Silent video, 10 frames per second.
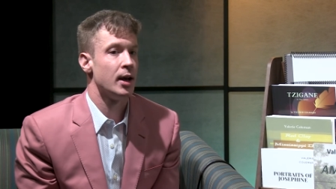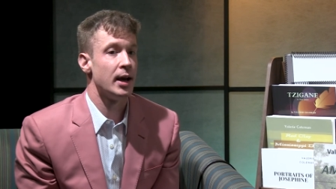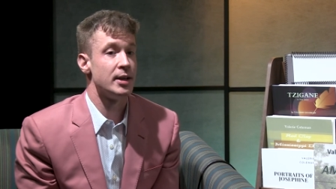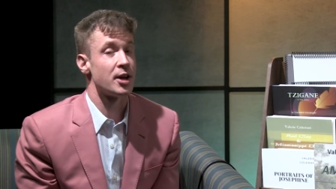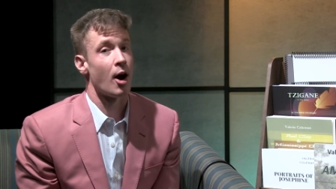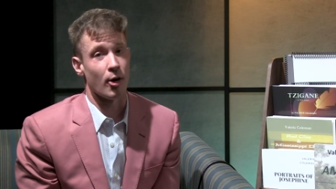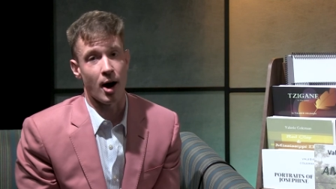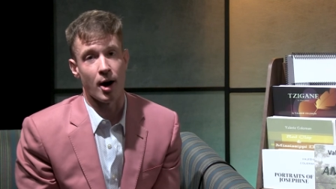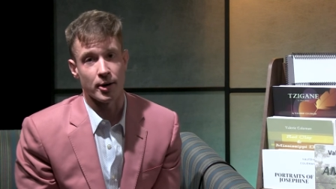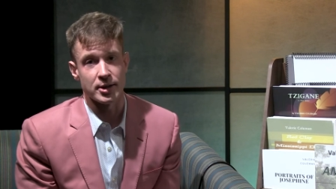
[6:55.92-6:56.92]
it's our
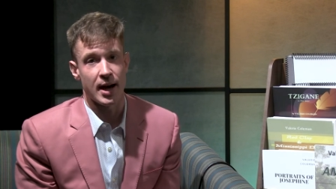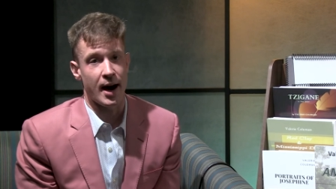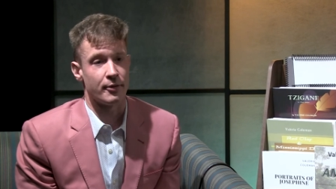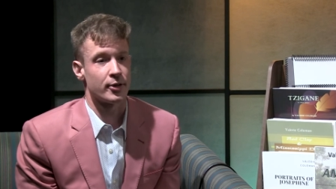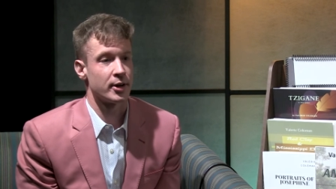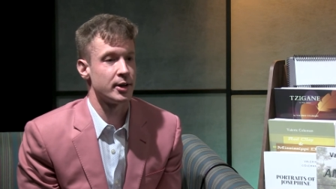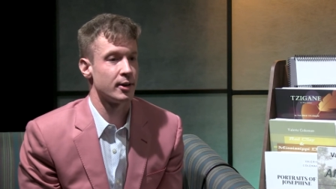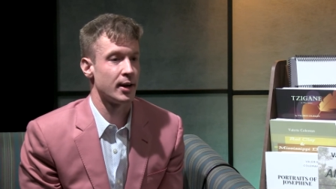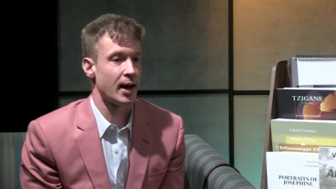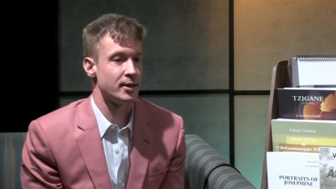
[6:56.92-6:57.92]
honor to have her
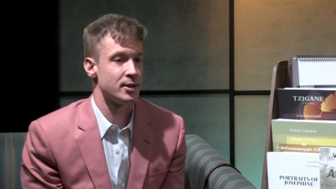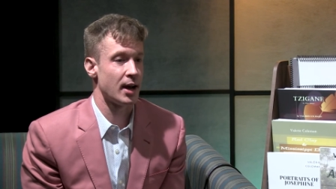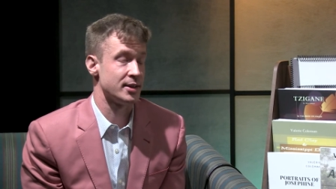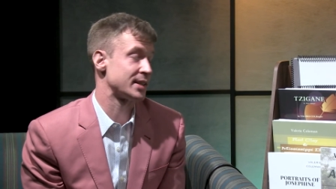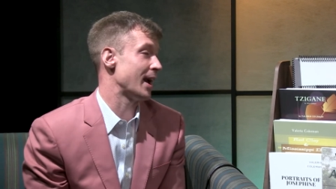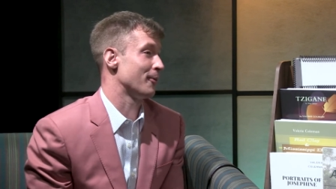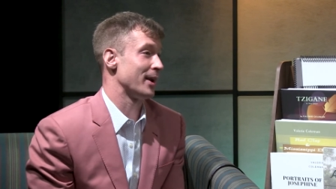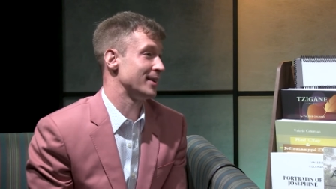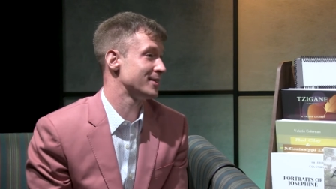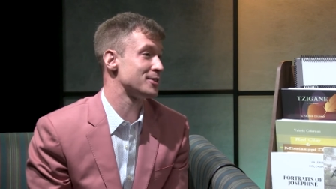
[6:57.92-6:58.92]
here, and I, I just can't
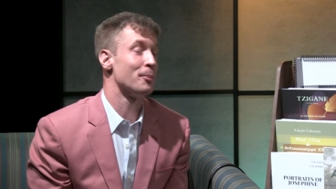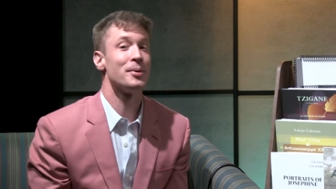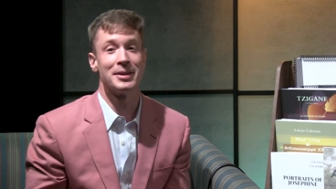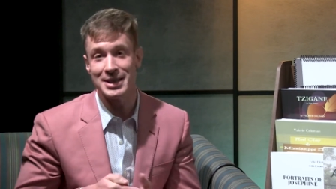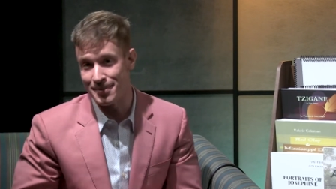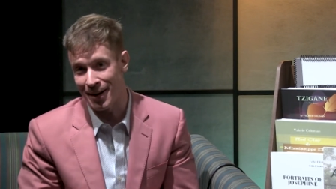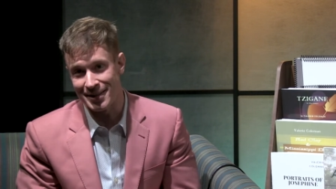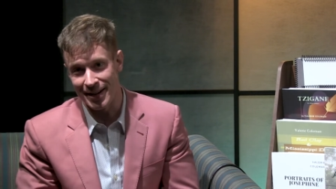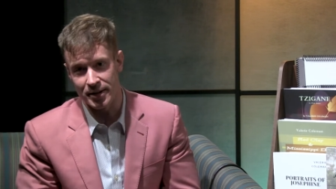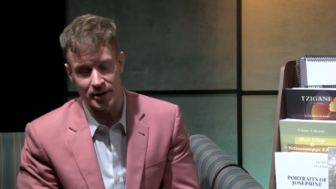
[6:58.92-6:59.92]
wait. So yeah. please mark
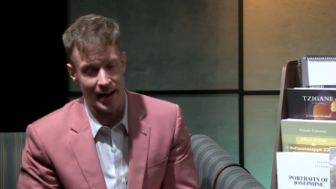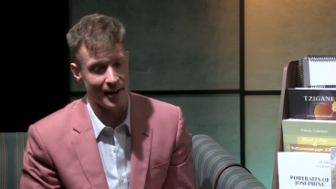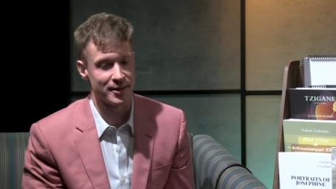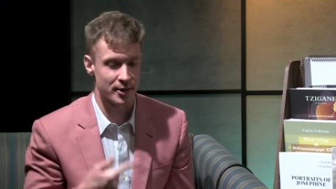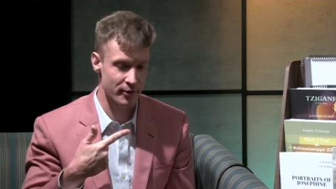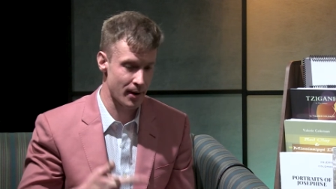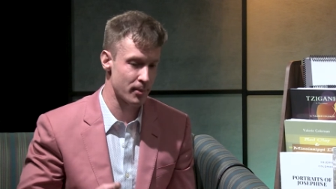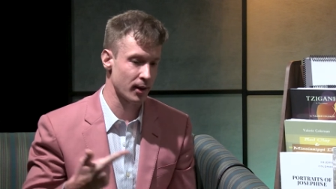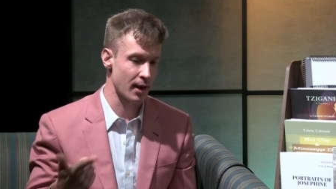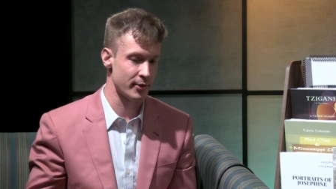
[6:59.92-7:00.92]
that in your calendar,
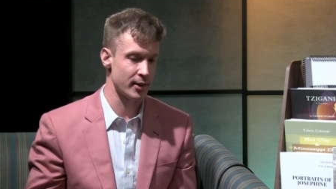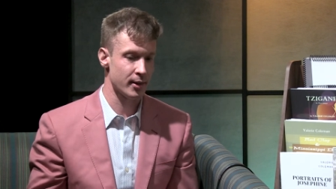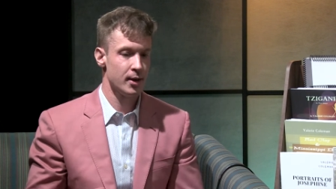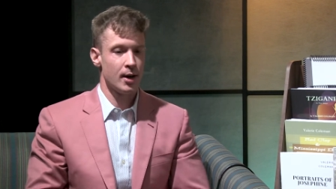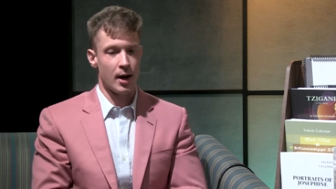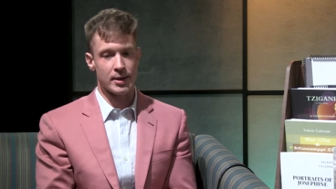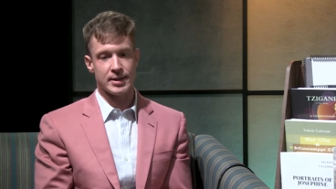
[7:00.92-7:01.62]
November 11th, uh,